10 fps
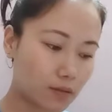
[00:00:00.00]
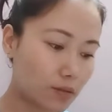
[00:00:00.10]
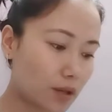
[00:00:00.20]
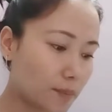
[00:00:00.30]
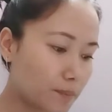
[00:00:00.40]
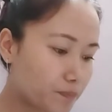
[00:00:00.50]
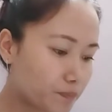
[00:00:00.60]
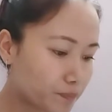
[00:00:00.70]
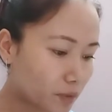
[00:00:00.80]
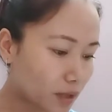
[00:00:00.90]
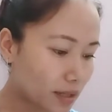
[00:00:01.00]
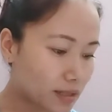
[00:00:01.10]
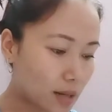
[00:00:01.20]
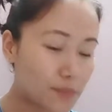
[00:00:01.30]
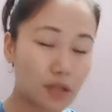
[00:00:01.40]
Okay, it
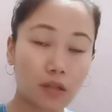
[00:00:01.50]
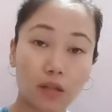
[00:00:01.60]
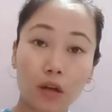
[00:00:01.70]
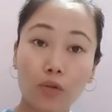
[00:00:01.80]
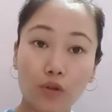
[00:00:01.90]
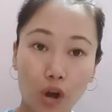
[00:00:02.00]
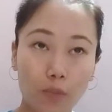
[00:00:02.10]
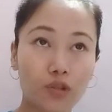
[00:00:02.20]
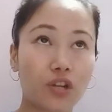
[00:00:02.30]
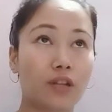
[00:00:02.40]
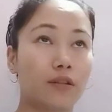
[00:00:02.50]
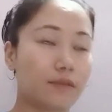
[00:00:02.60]
comes under now common gender.